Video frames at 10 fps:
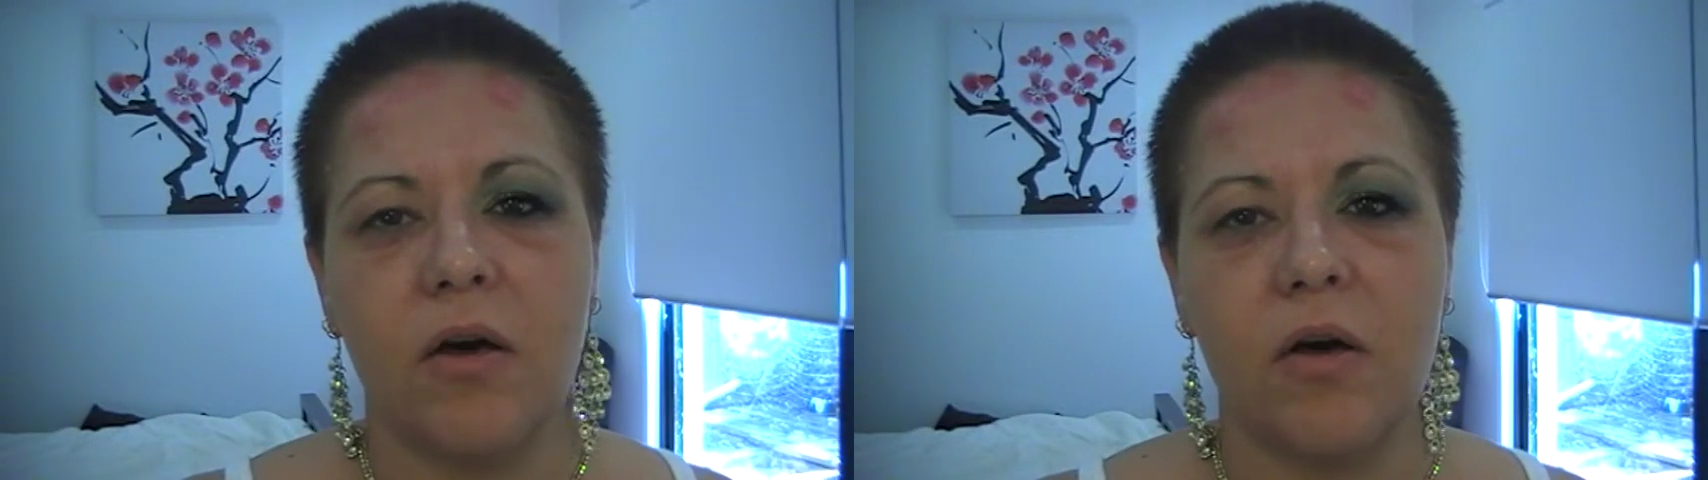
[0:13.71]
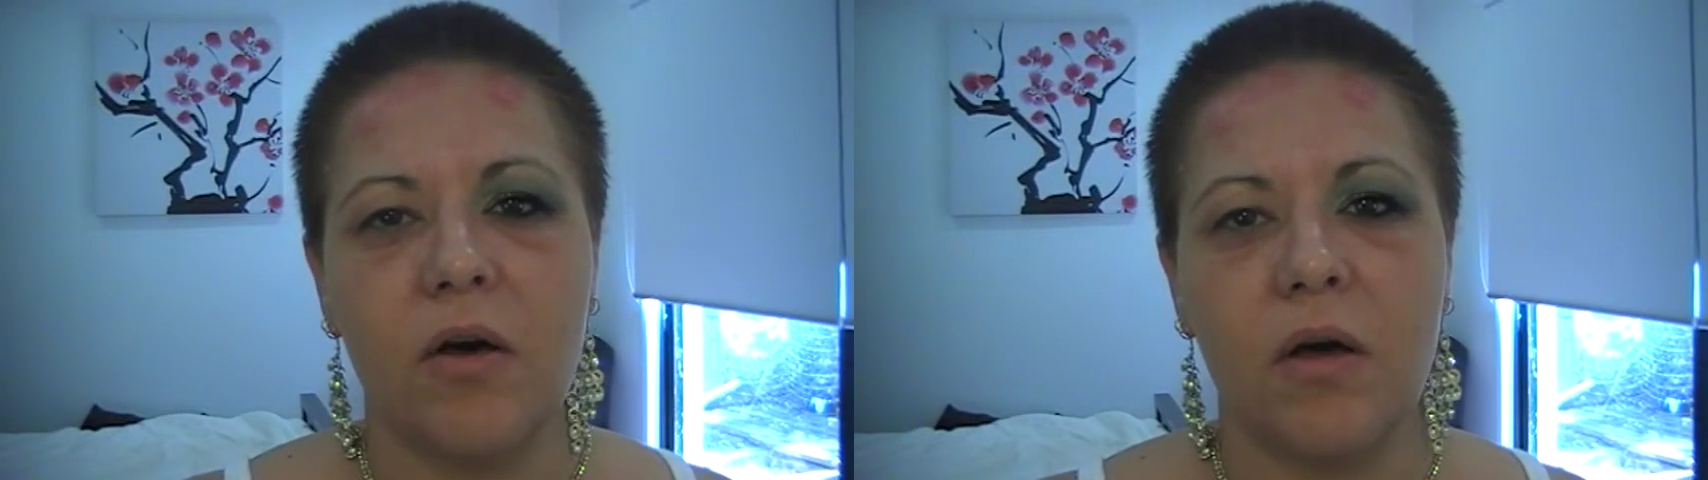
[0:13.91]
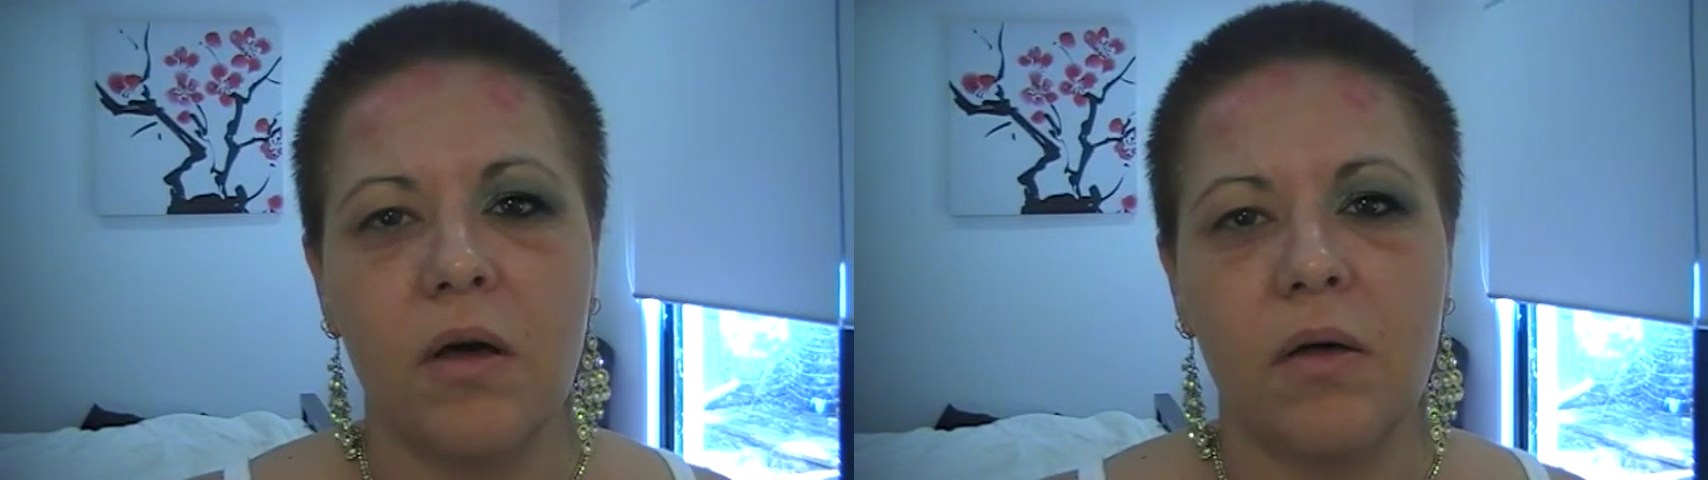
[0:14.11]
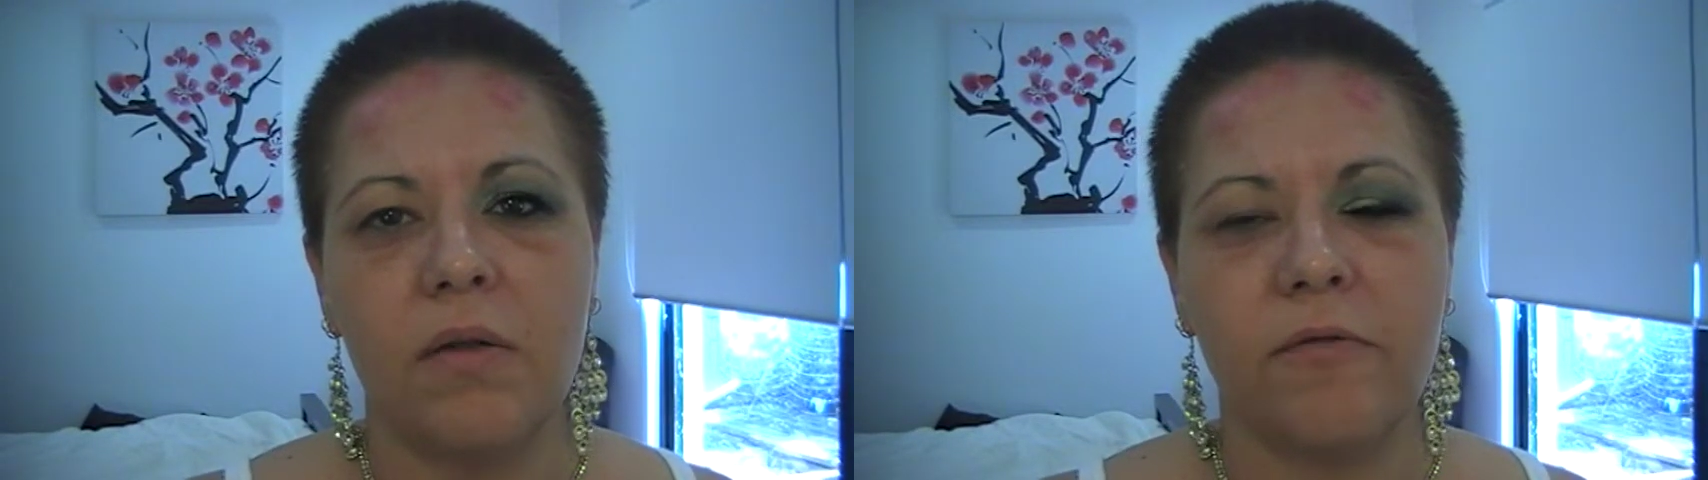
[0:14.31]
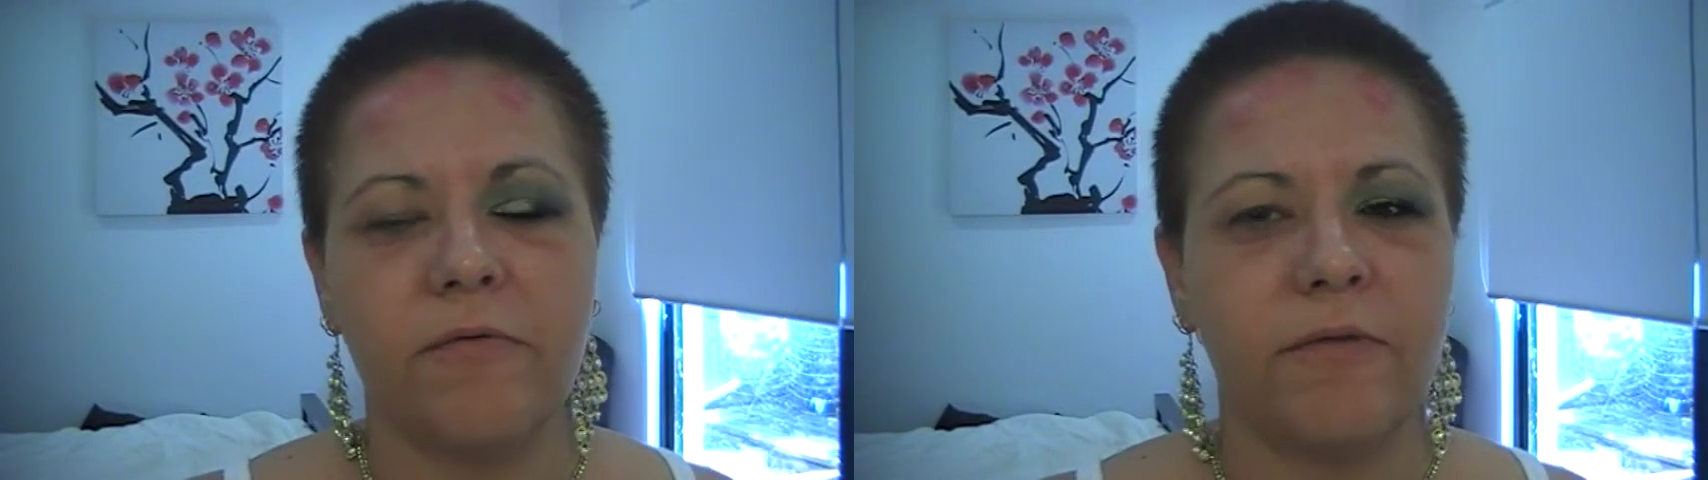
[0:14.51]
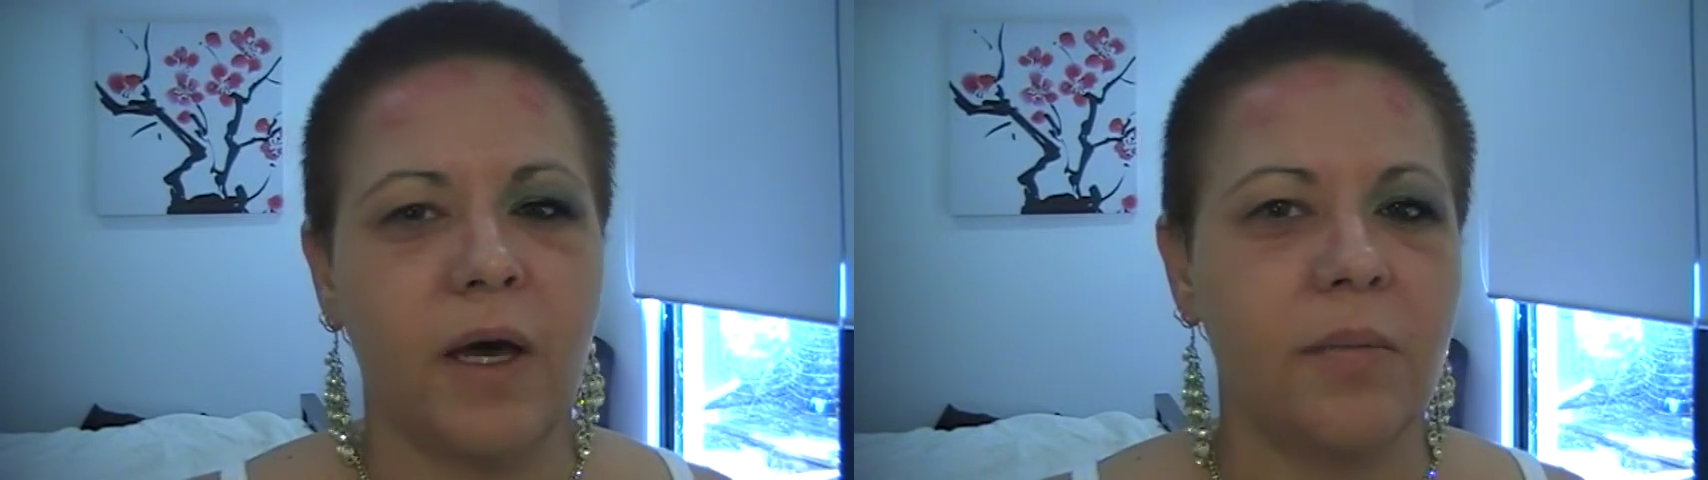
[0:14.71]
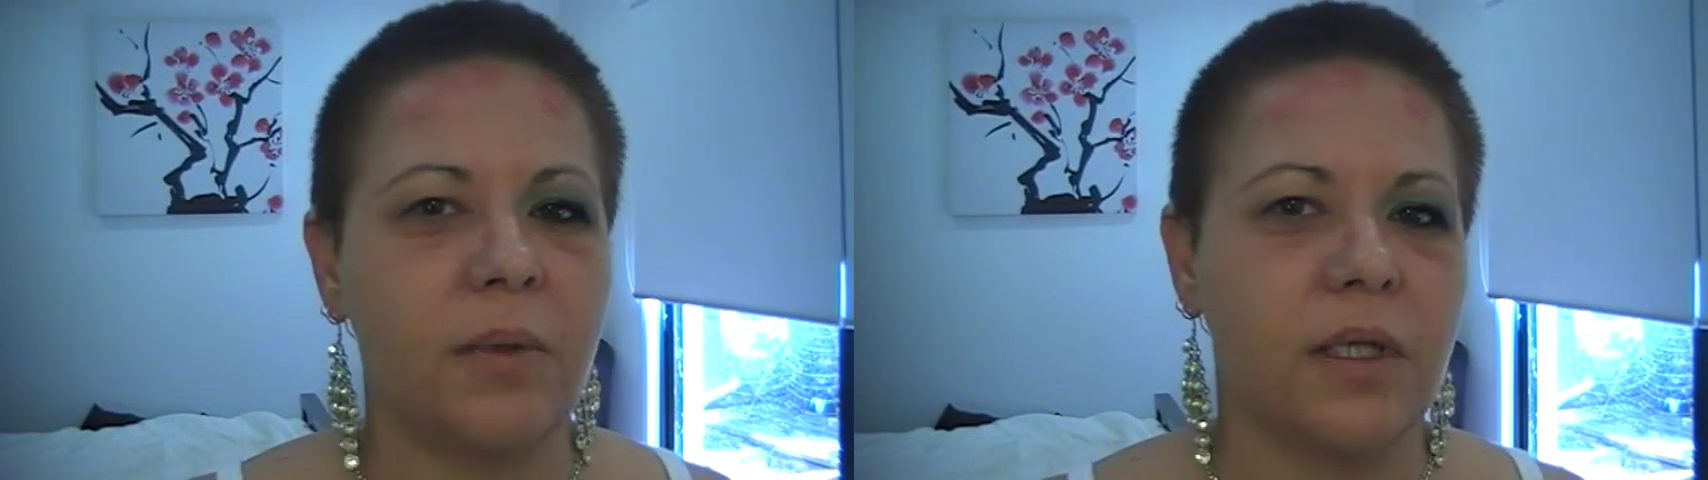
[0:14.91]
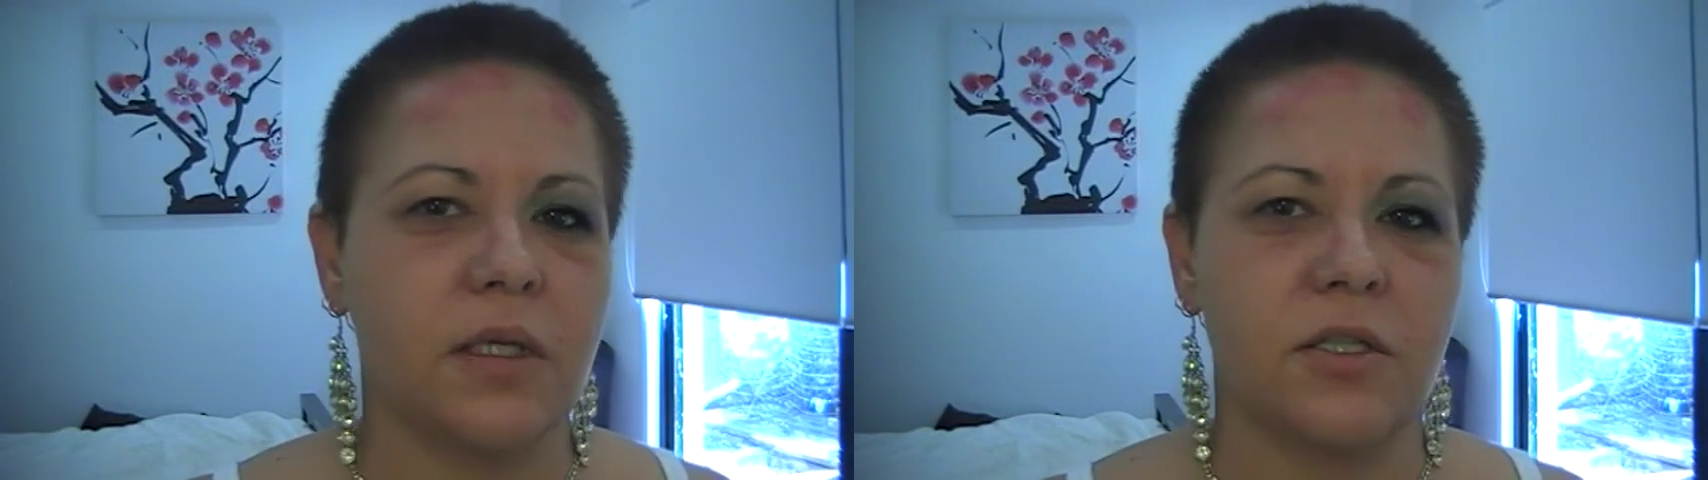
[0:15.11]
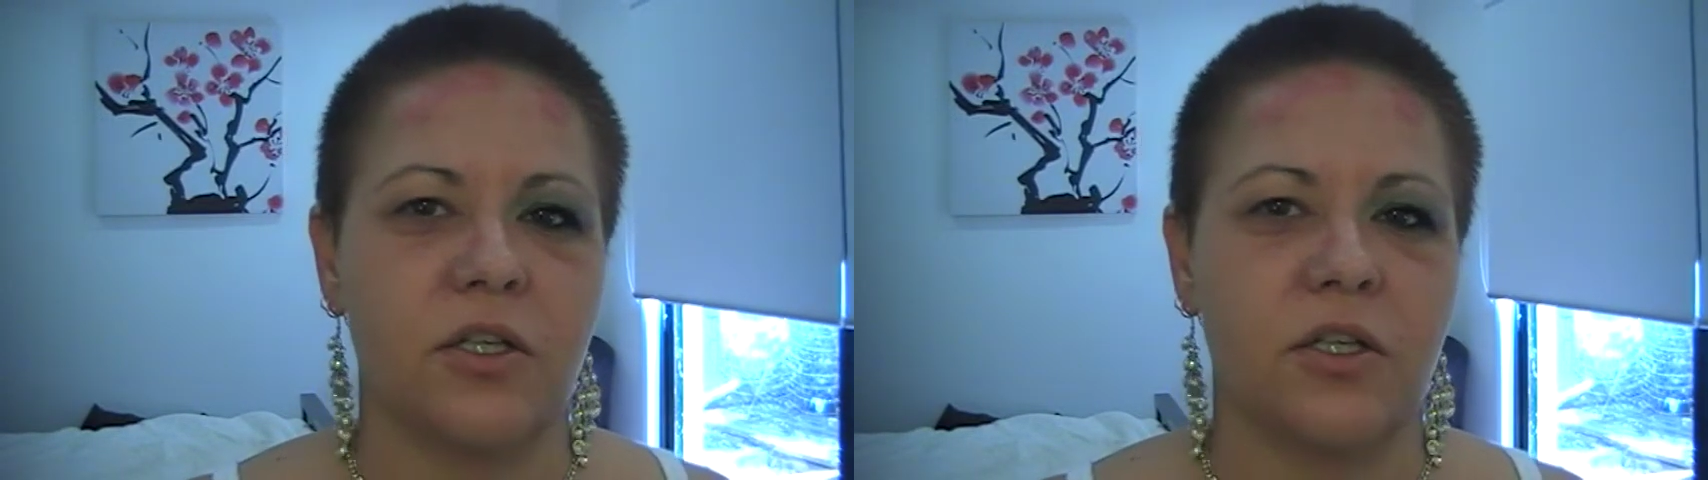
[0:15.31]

the fabulous